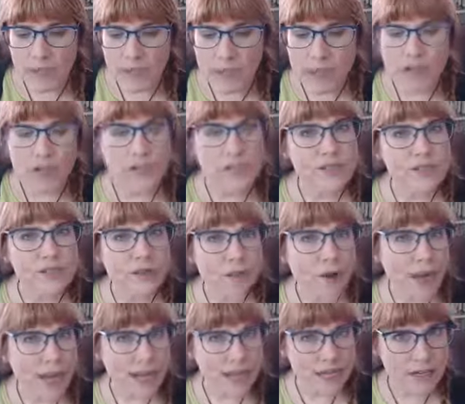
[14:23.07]
Use a
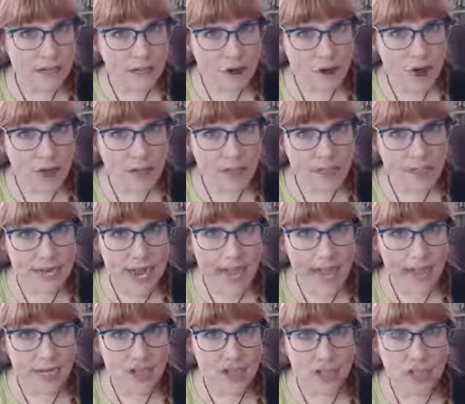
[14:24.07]
variety of calls to
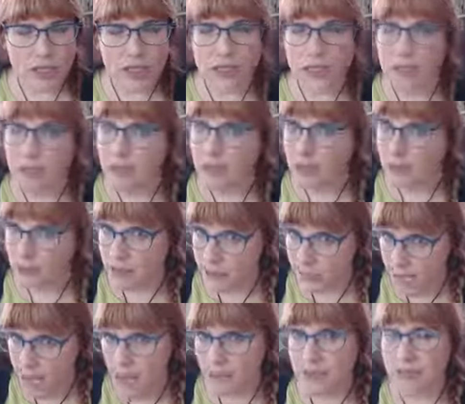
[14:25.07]
action,
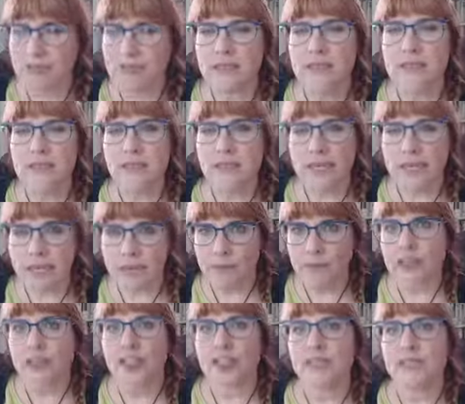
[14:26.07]
text,
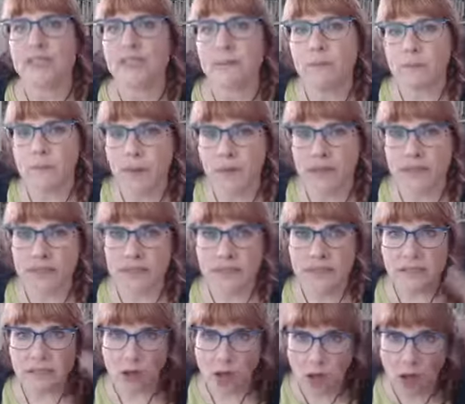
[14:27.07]
images,
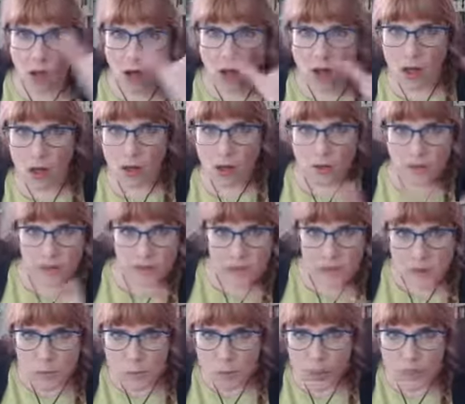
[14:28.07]
buttons, all
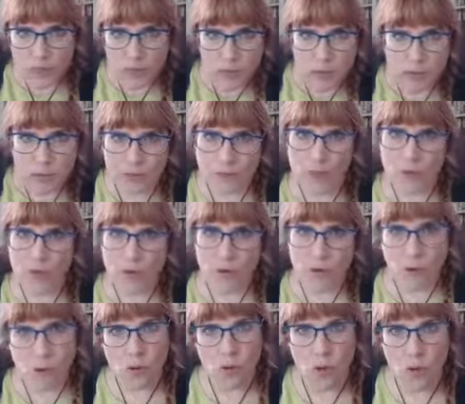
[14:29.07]
sprinkled through your
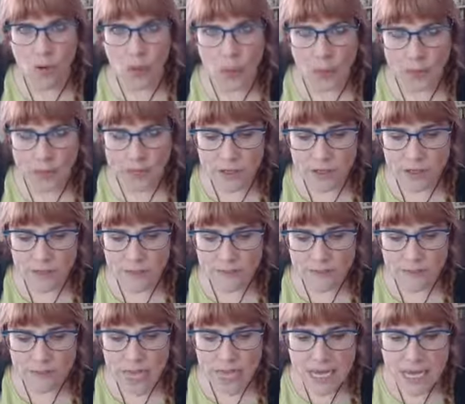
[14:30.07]
whole homepage.
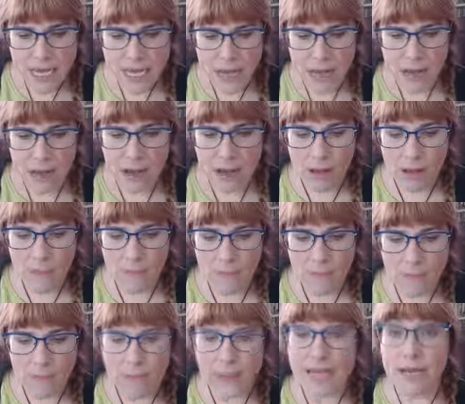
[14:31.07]

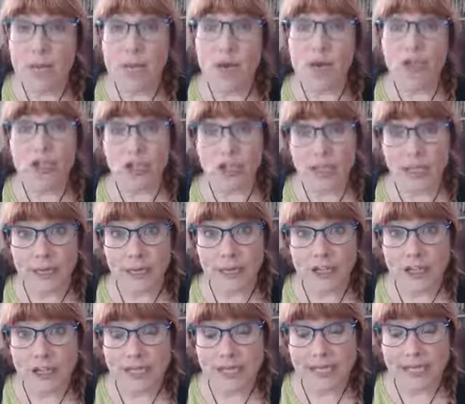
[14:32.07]
Big emotional
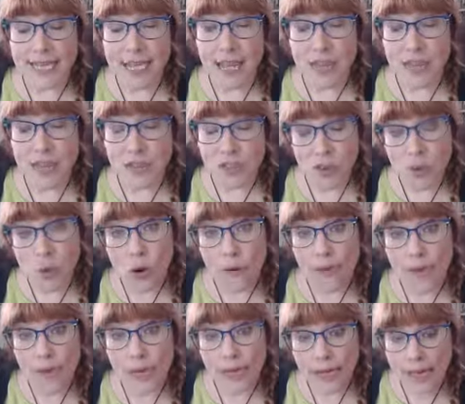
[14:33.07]
images that tell a
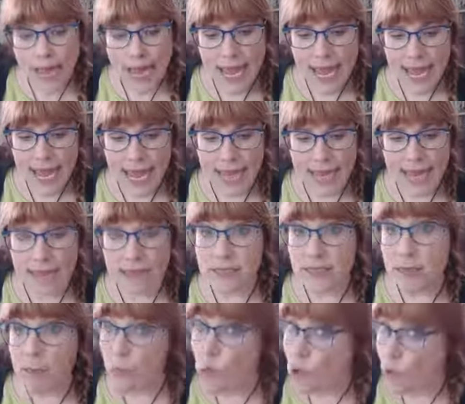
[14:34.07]
story, and
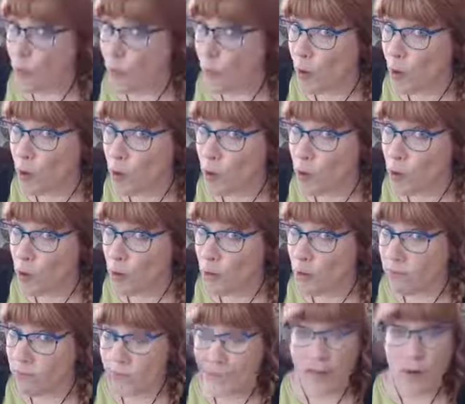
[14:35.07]
mobile,
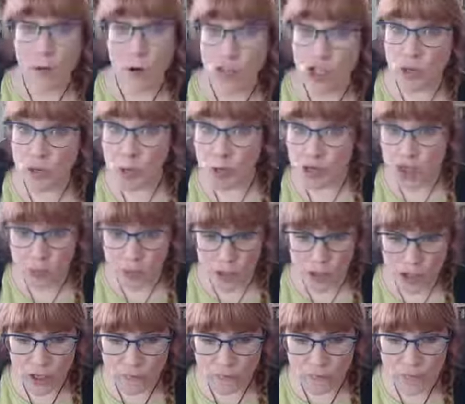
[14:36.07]
like
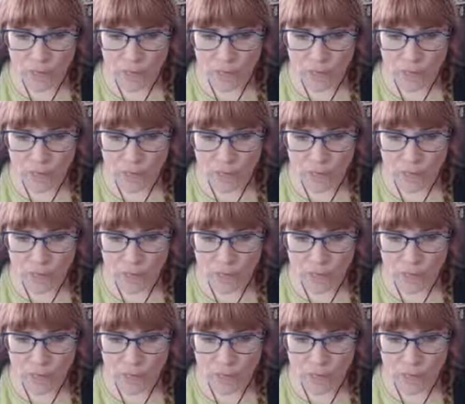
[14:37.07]
Marsha.